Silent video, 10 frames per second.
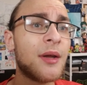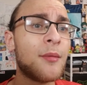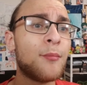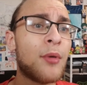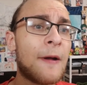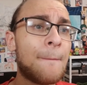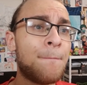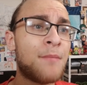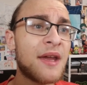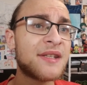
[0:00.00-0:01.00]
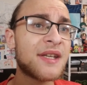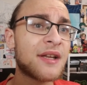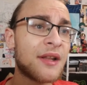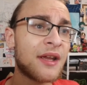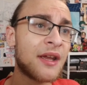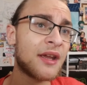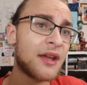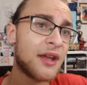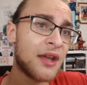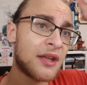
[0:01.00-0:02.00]
But basically,
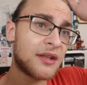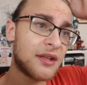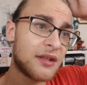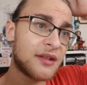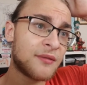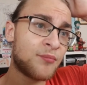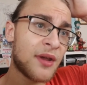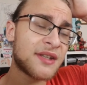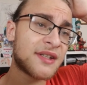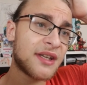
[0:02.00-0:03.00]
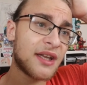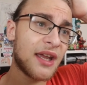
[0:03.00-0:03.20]
it's